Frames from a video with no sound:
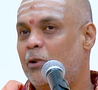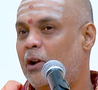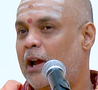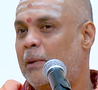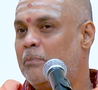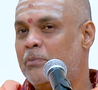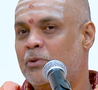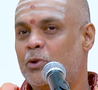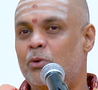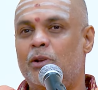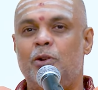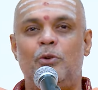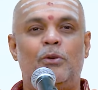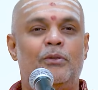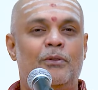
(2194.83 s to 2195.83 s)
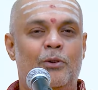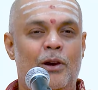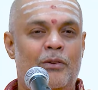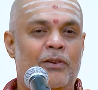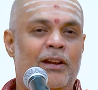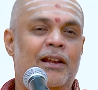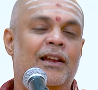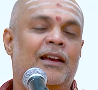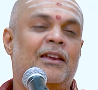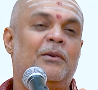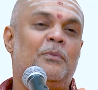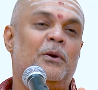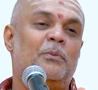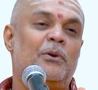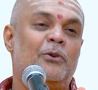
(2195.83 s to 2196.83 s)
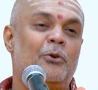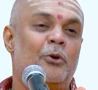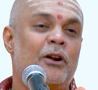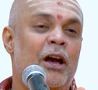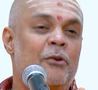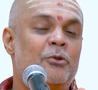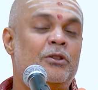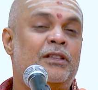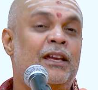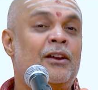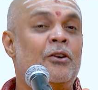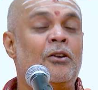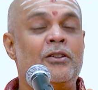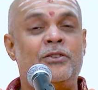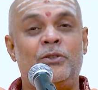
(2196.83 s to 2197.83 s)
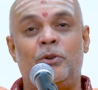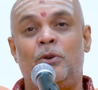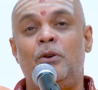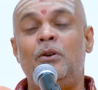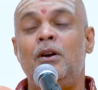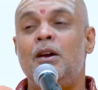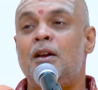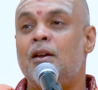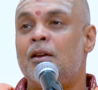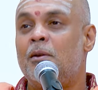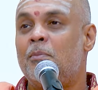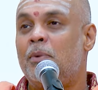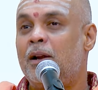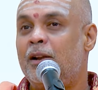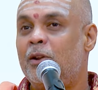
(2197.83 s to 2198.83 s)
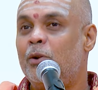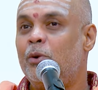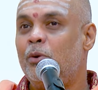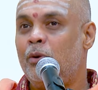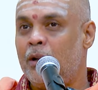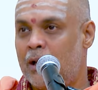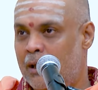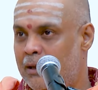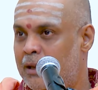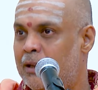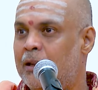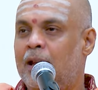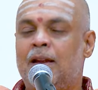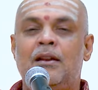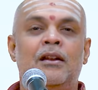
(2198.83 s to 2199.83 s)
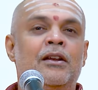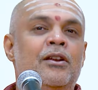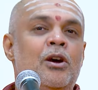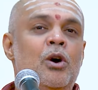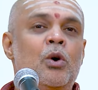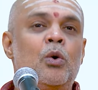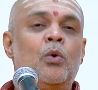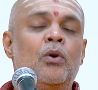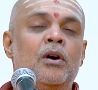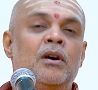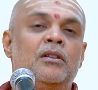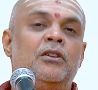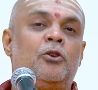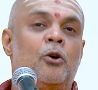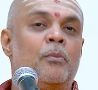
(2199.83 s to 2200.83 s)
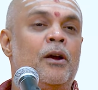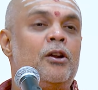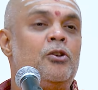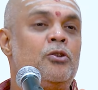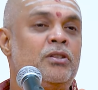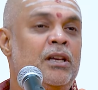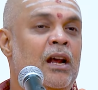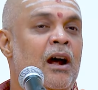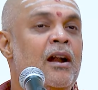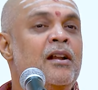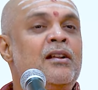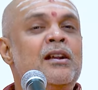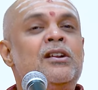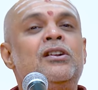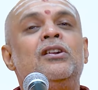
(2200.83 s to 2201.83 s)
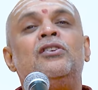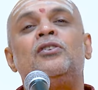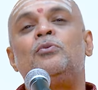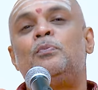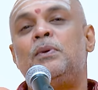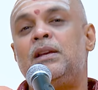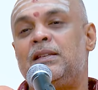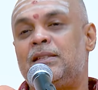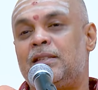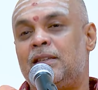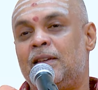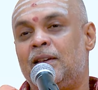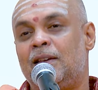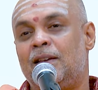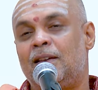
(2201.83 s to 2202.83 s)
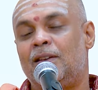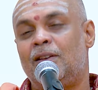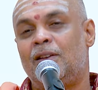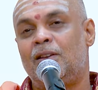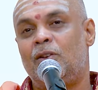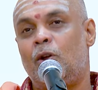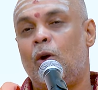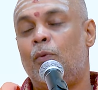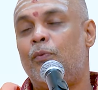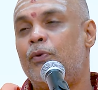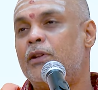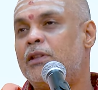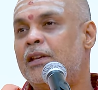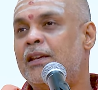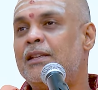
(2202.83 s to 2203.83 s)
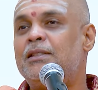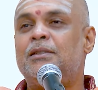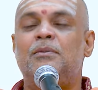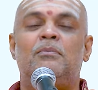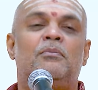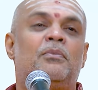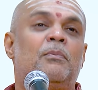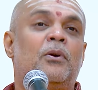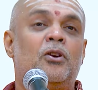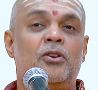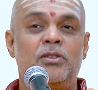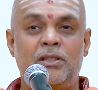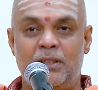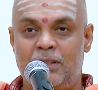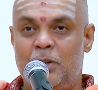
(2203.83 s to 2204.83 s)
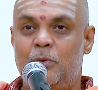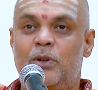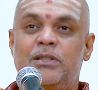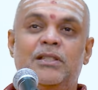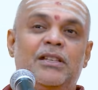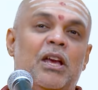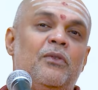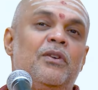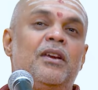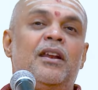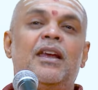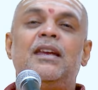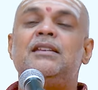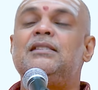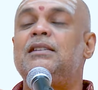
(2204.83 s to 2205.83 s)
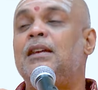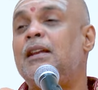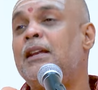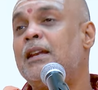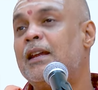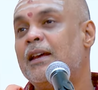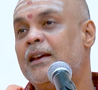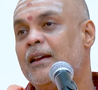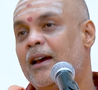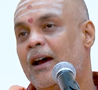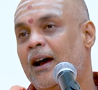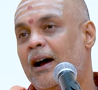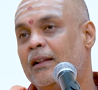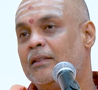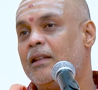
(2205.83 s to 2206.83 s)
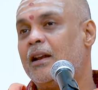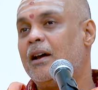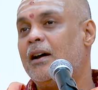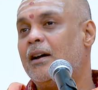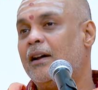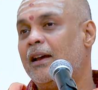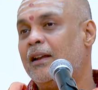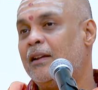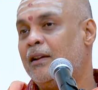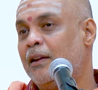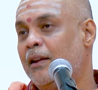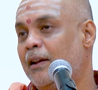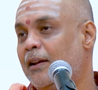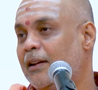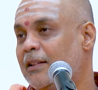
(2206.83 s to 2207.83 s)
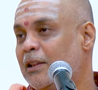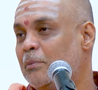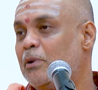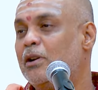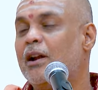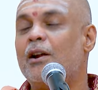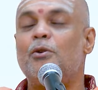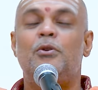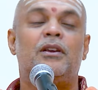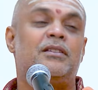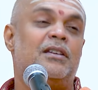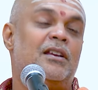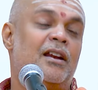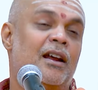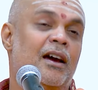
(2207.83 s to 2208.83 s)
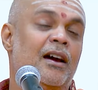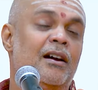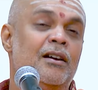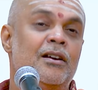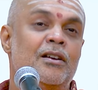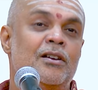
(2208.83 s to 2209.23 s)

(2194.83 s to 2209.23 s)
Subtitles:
I'm sure you are very lucky people. You don't have to think also. But you know, like in Kerala now, the tomatoes are 110 rupees. Everything is, because there was heavy rains in Andhra and Tamil Nadu, etc.